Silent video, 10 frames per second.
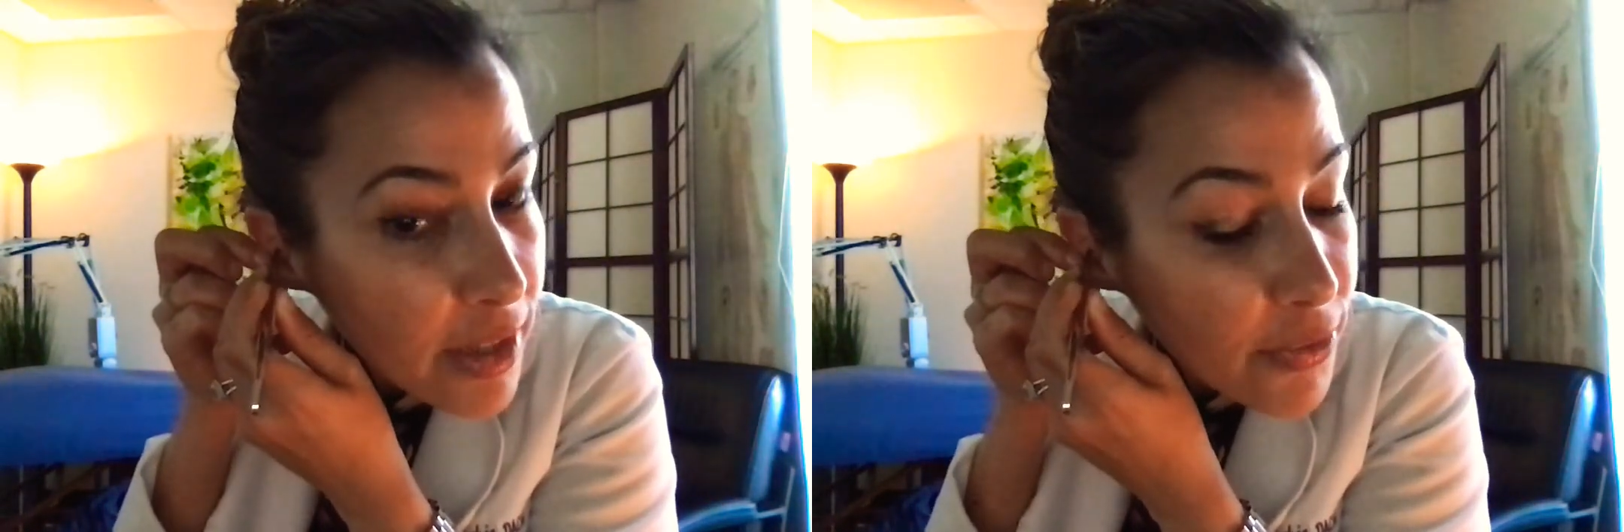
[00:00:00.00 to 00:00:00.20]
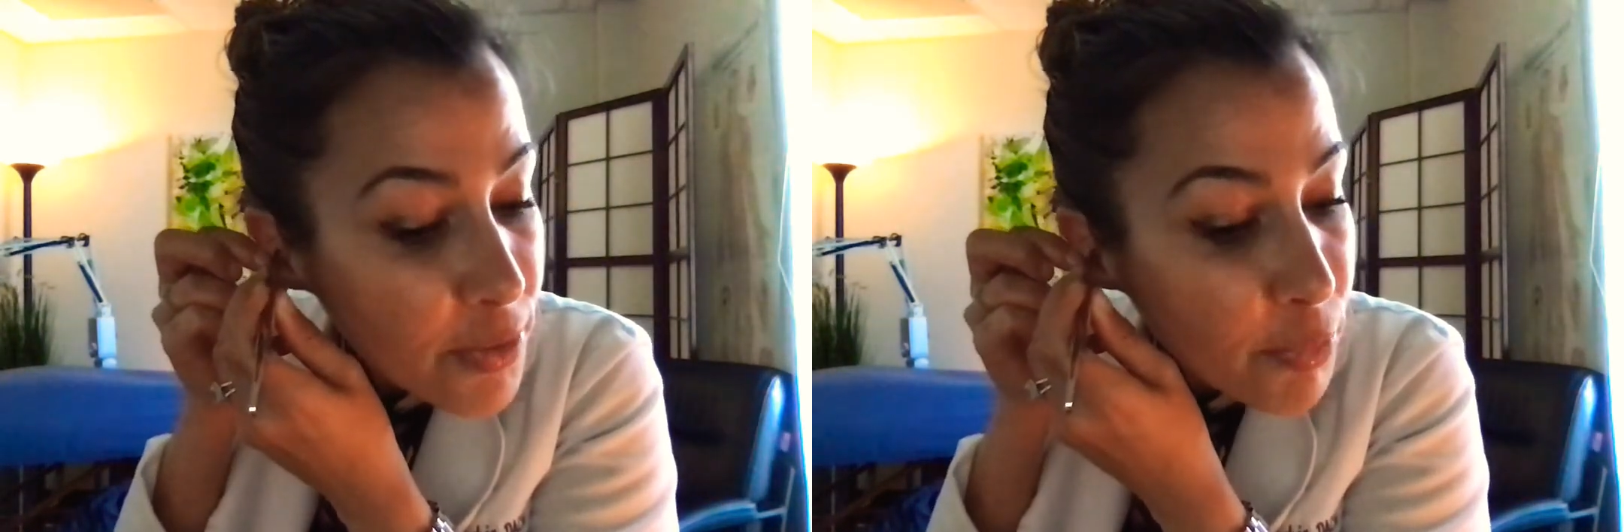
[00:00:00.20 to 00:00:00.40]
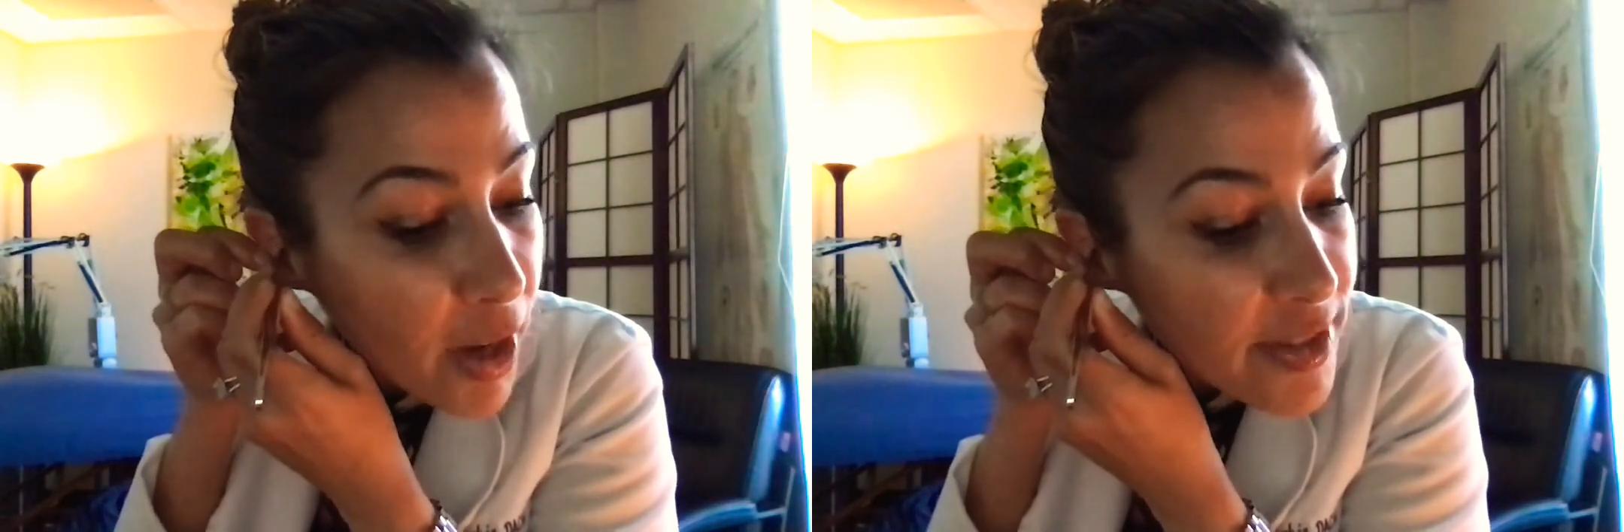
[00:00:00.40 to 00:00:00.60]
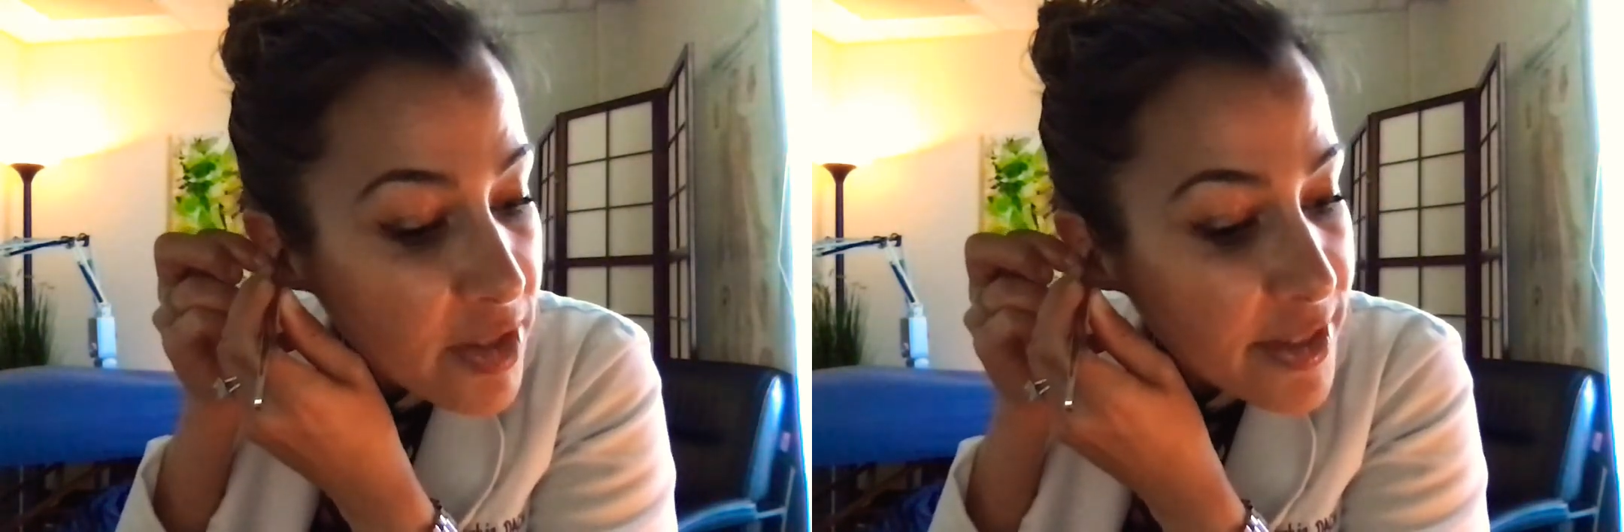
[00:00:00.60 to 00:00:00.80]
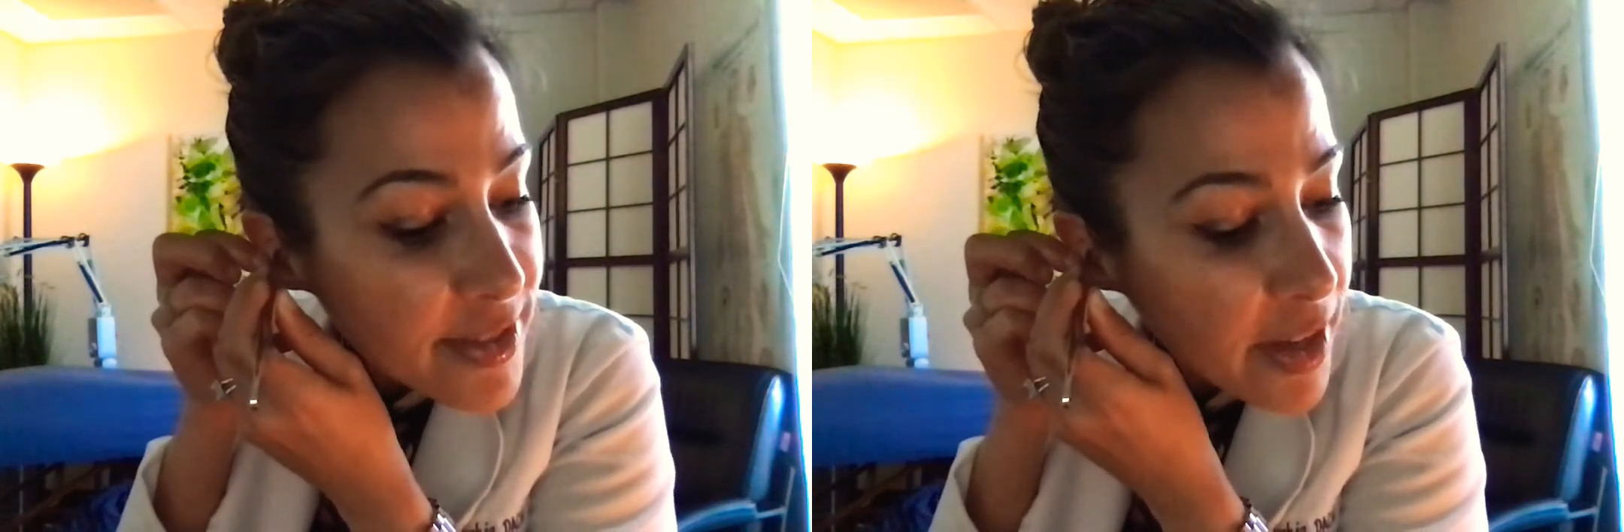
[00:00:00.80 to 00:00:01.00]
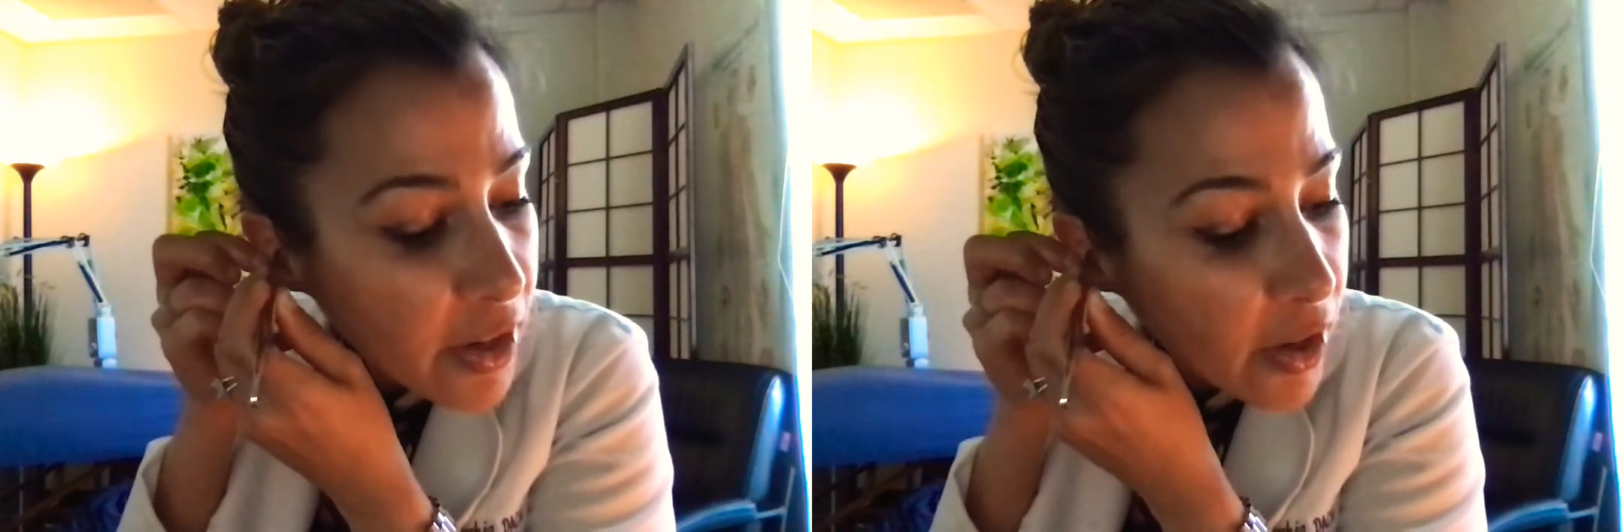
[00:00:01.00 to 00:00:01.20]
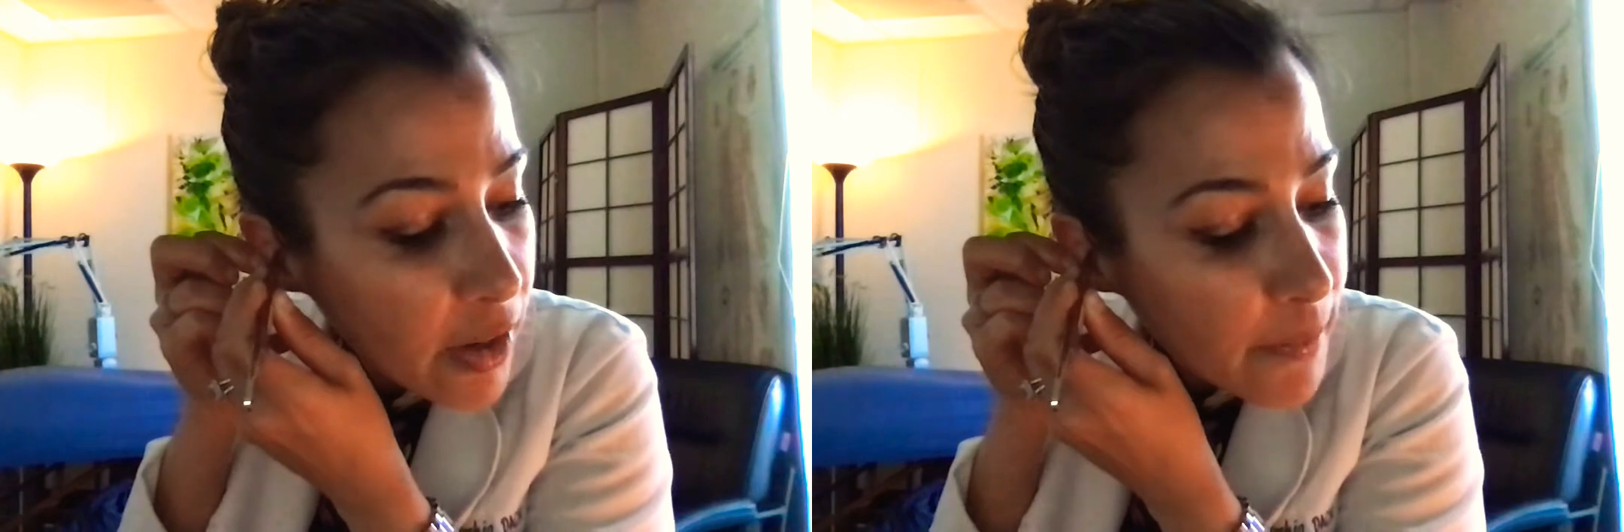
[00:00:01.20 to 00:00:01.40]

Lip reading: if you press on the center,